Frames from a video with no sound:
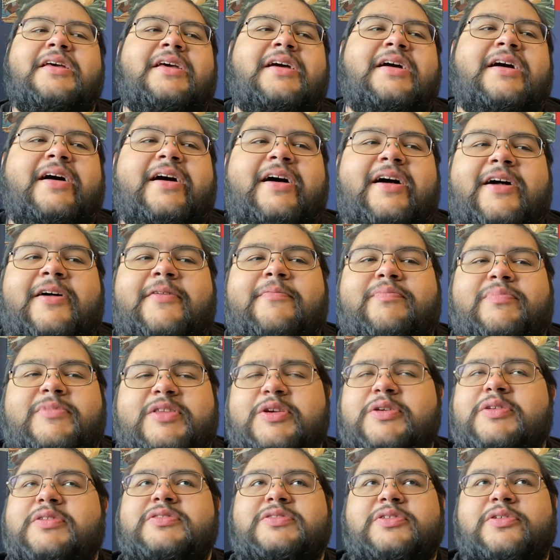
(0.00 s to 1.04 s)
Um, to
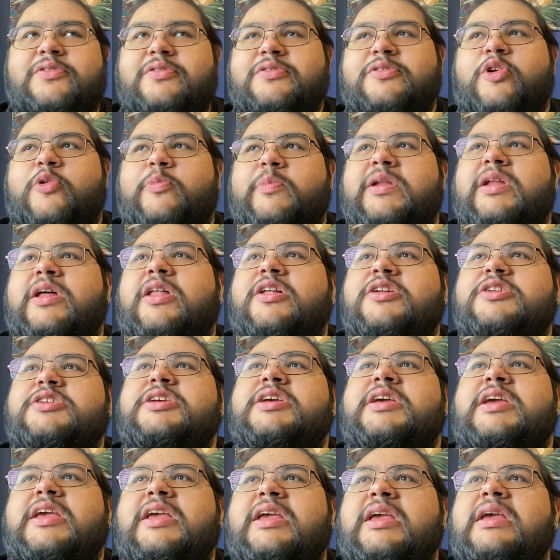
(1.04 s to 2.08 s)
use their own terminology,
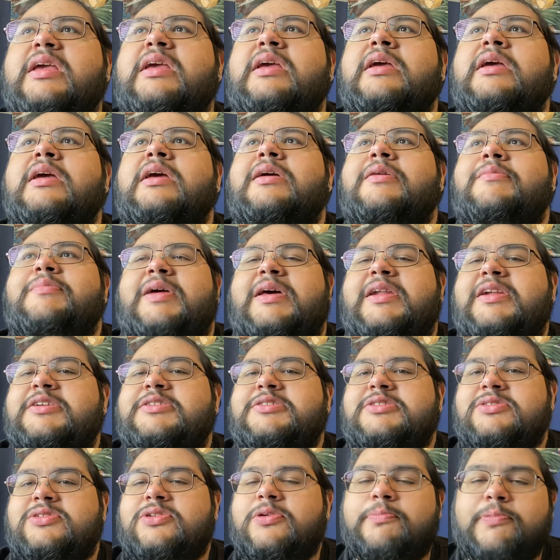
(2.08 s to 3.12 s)
he
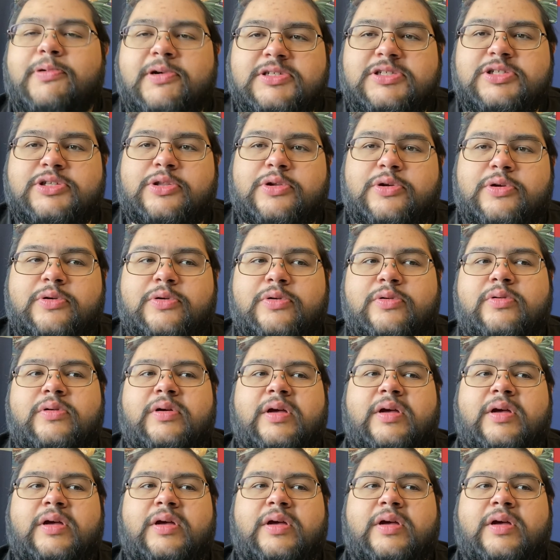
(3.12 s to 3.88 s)
manages to push through